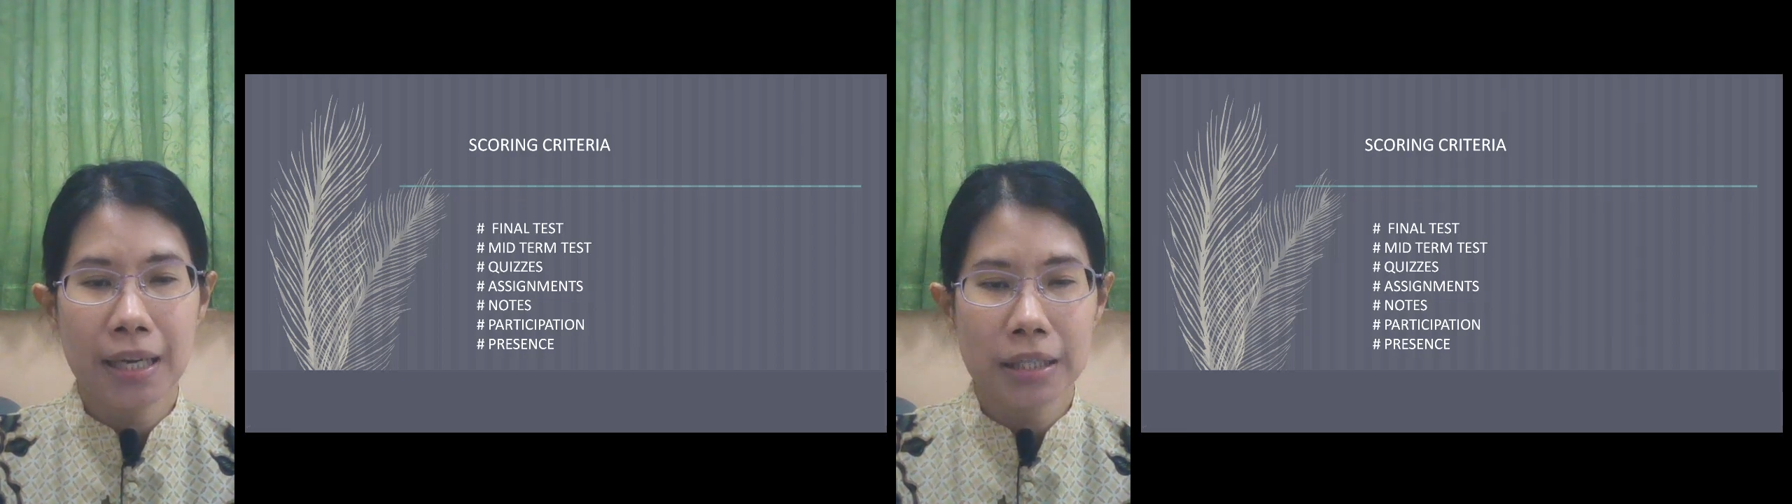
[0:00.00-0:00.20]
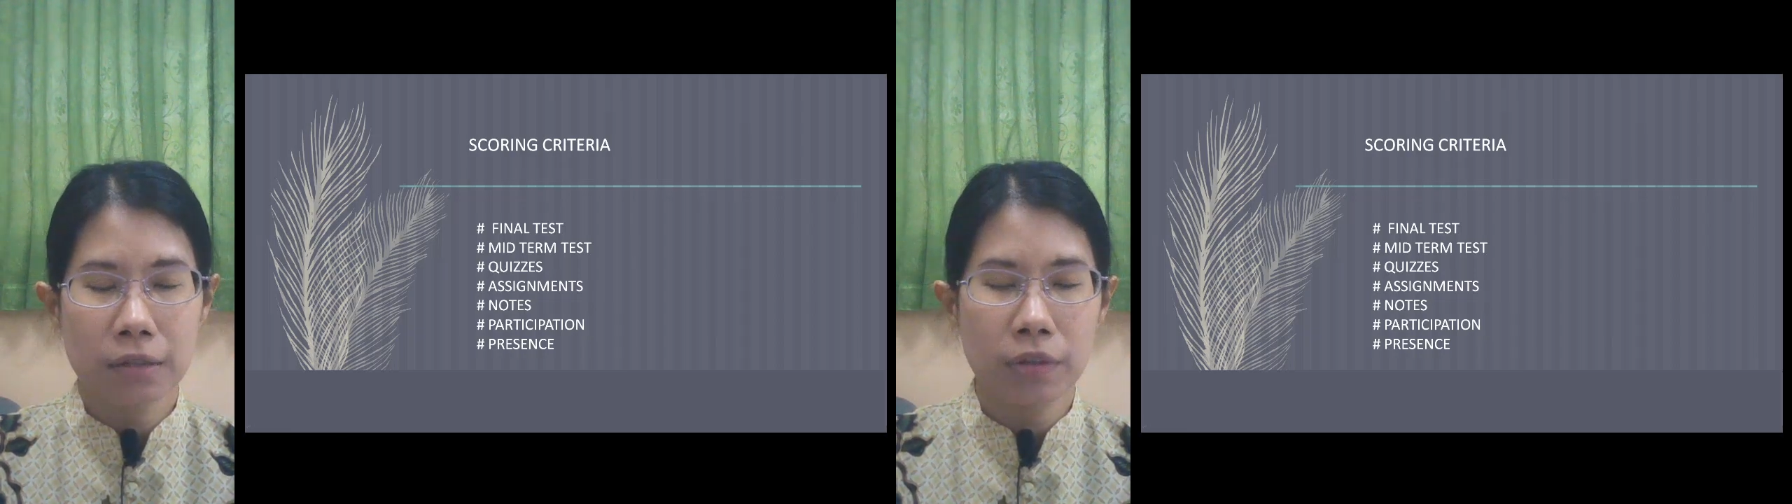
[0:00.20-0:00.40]

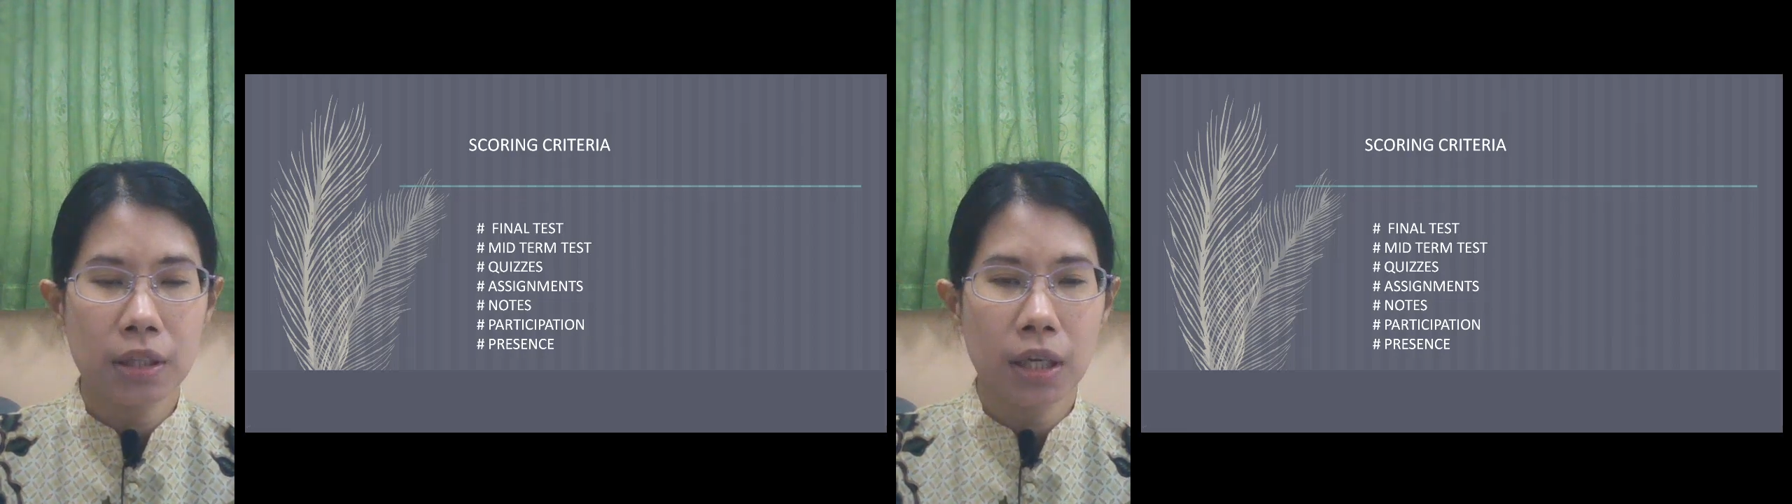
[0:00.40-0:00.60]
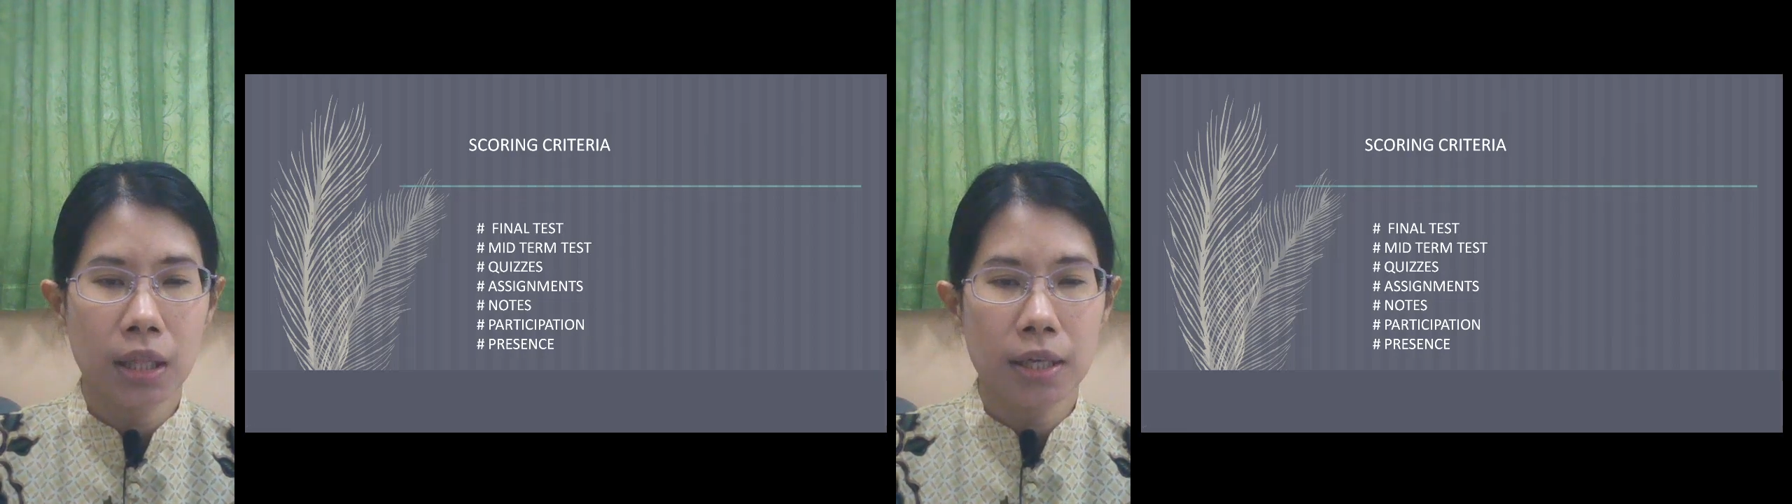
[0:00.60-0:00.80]
actively in
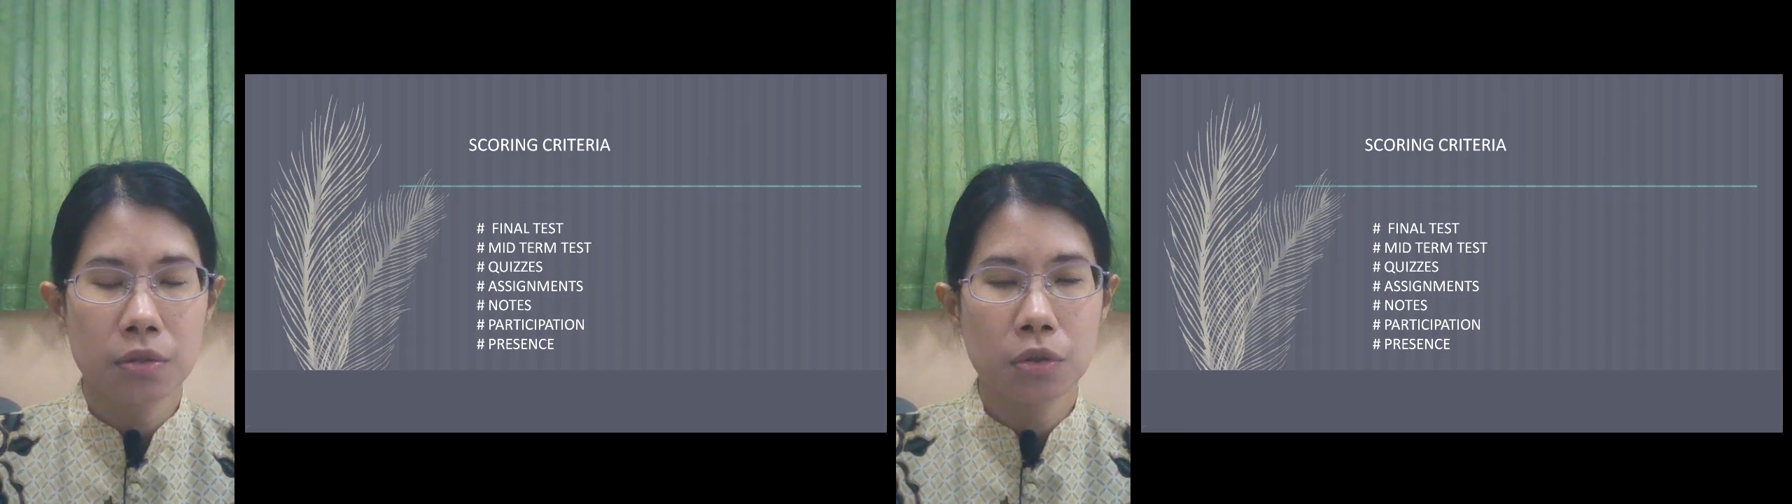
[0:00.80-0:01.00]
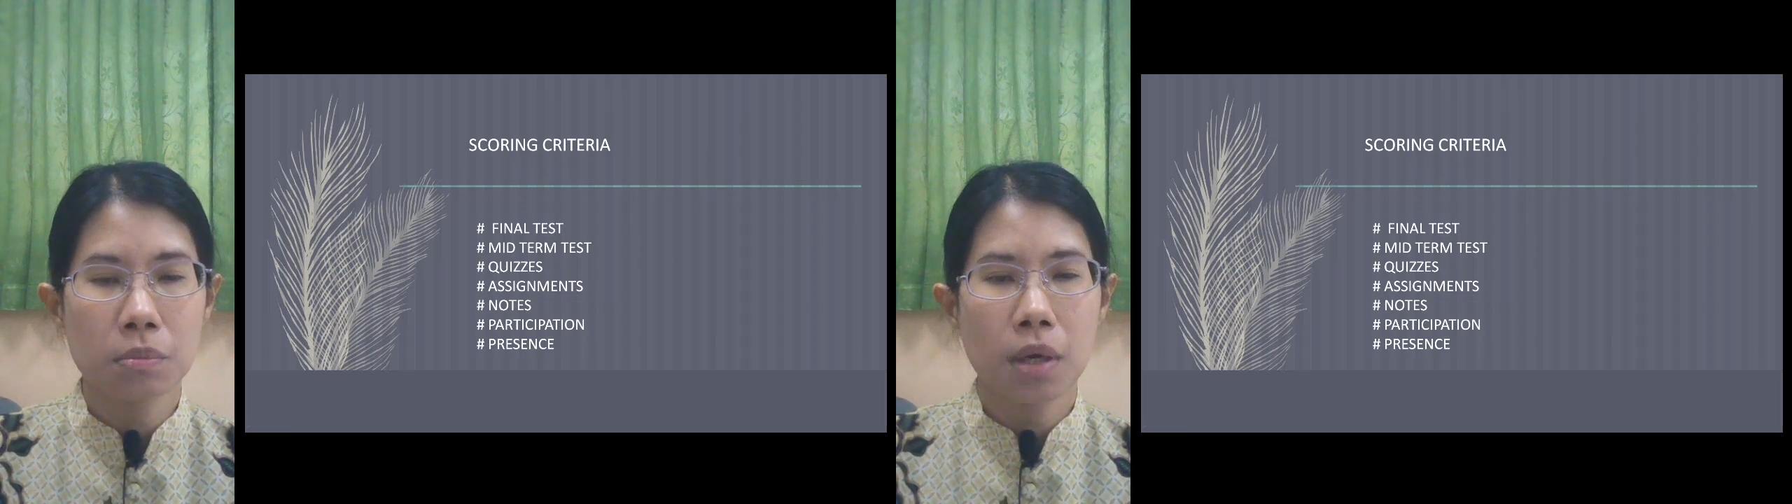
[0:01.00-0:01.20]
the
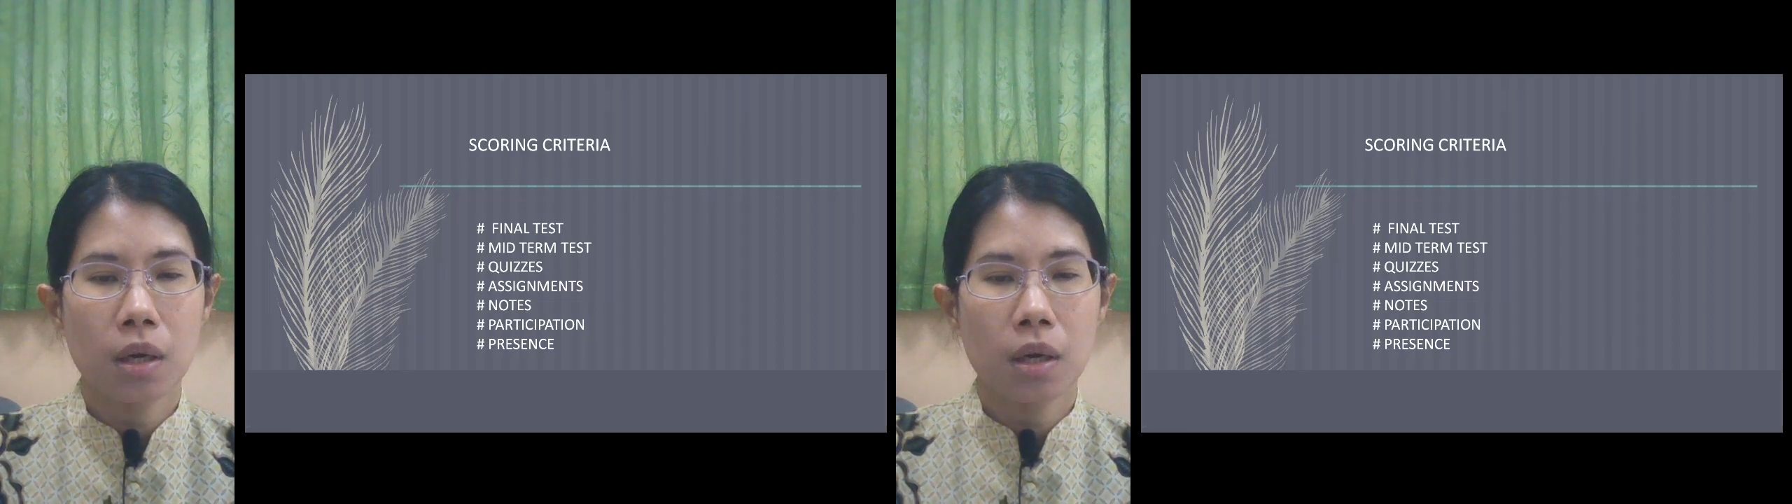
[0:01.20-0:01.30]
classroom,